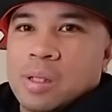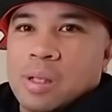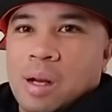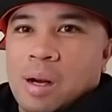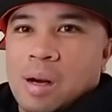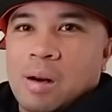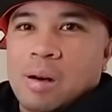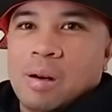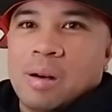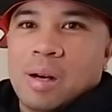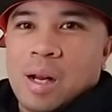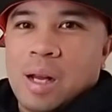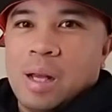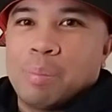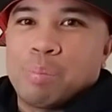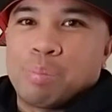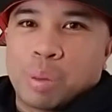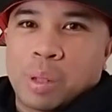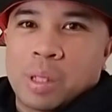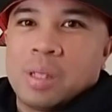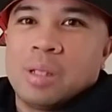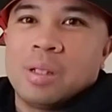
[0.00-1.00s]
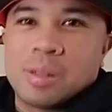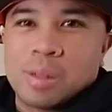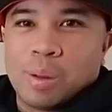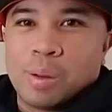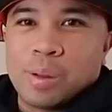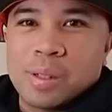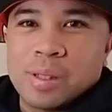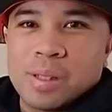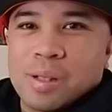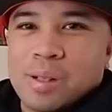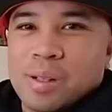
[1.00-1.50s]
R.I.P.
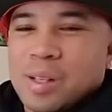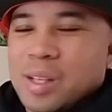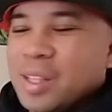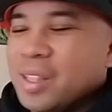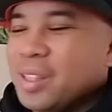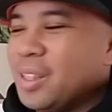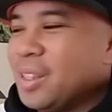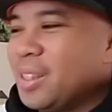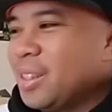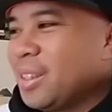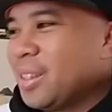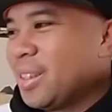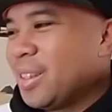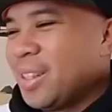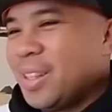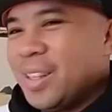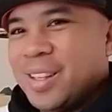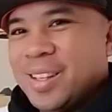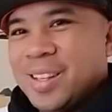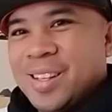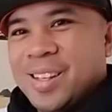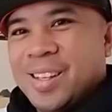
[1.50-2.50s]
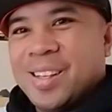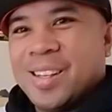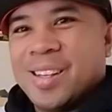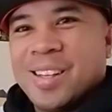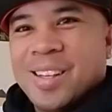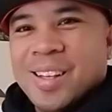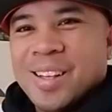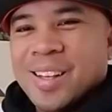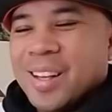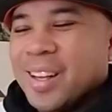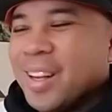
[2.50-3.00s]
Toys R Us,
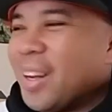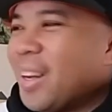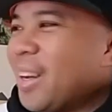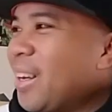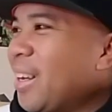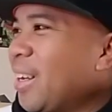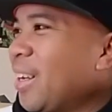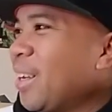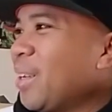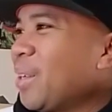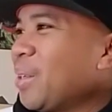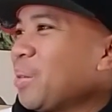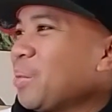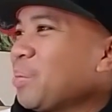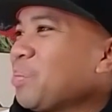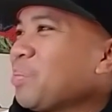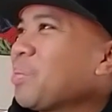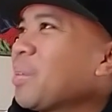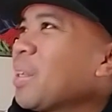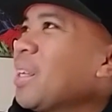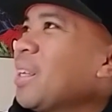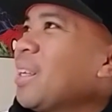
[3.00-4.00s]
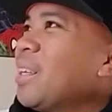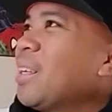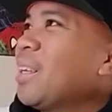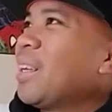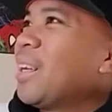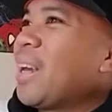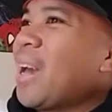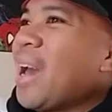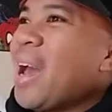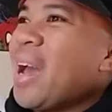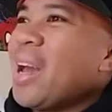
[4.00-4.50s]

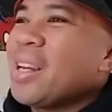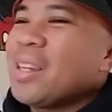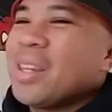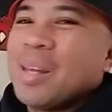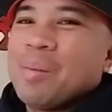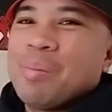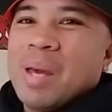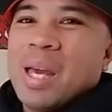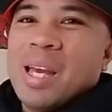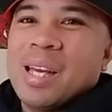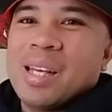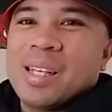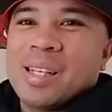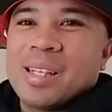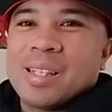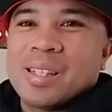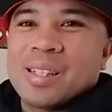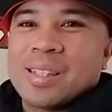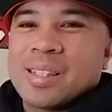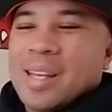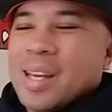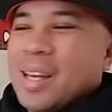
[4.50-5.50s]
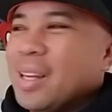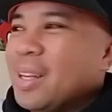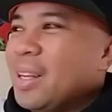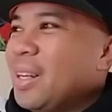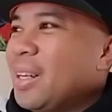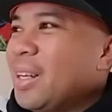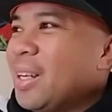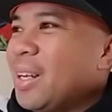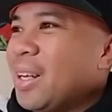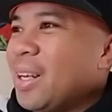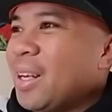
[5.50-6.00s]
had them hanging
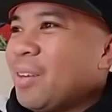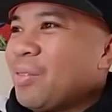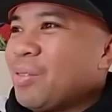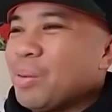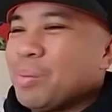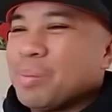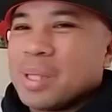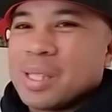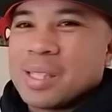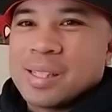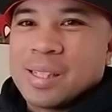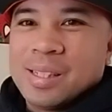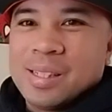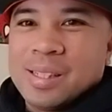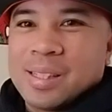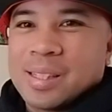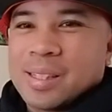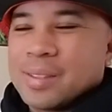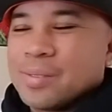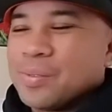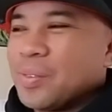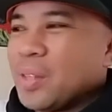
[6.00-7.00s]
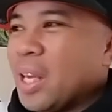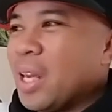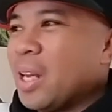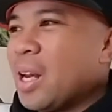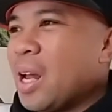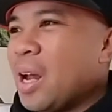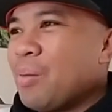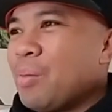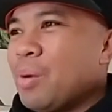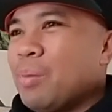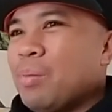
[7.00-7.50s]
from the ceiling. And
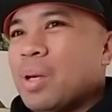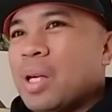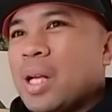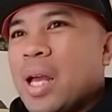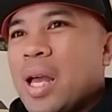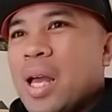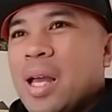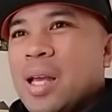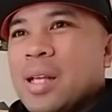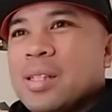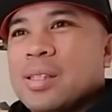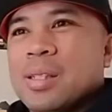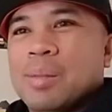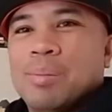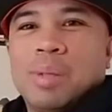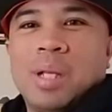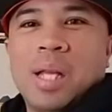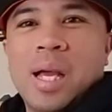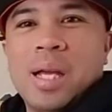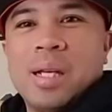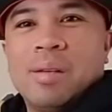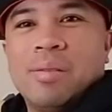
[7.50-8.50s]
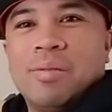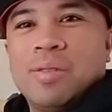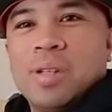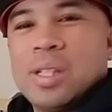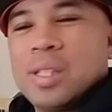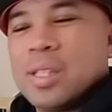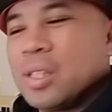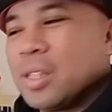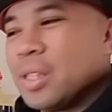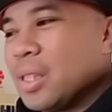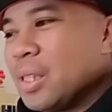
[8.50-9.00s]
I remember it had some light-up
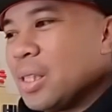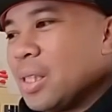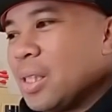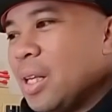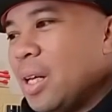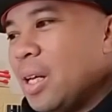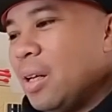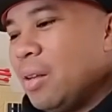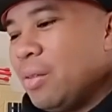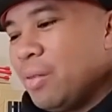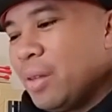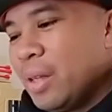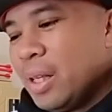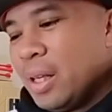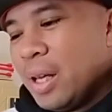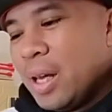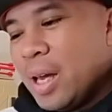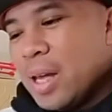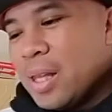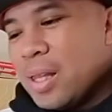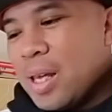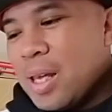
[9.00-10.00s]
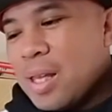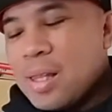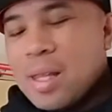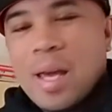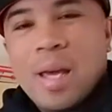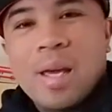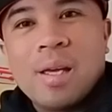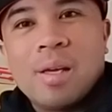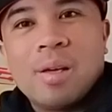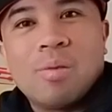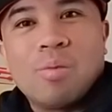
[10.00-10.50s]
features and stuff. And then
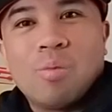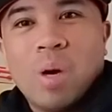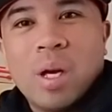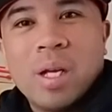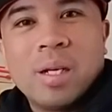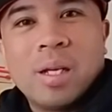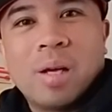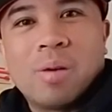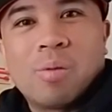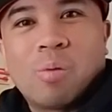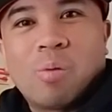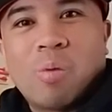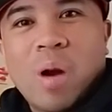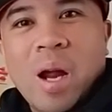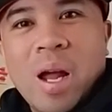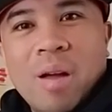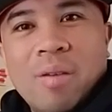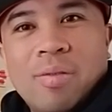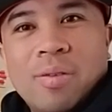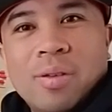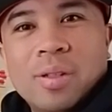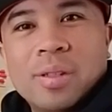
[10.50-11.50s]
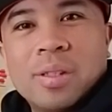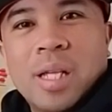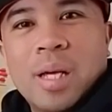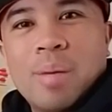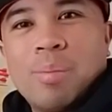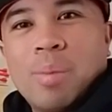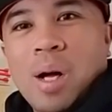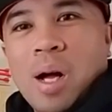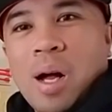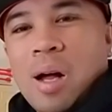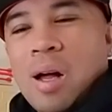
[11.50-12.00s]
they went and raffled
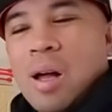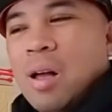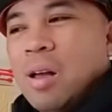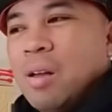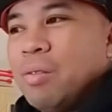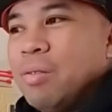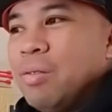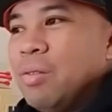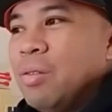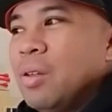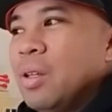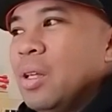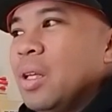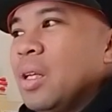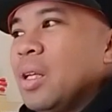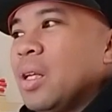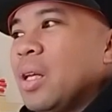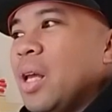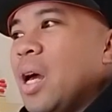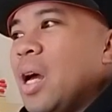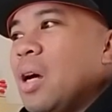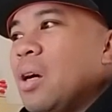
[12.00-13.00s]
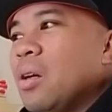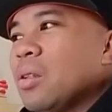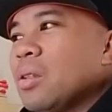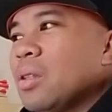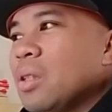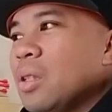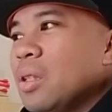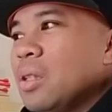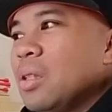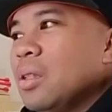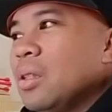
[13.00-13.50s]
them off. Now,
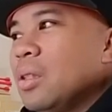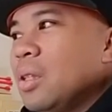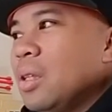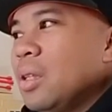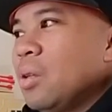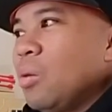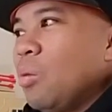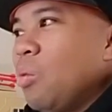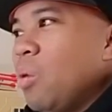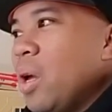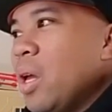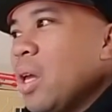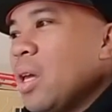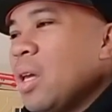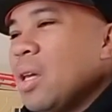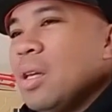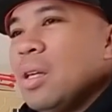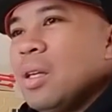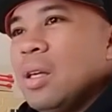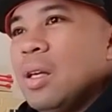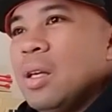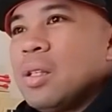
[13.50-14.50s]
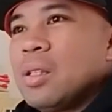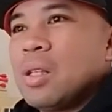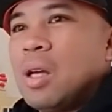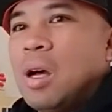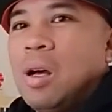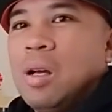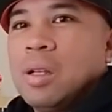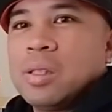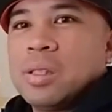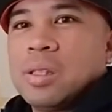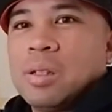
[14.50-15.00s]
in a way, it's
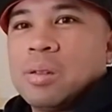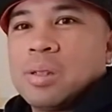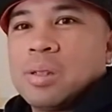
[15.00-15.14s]
also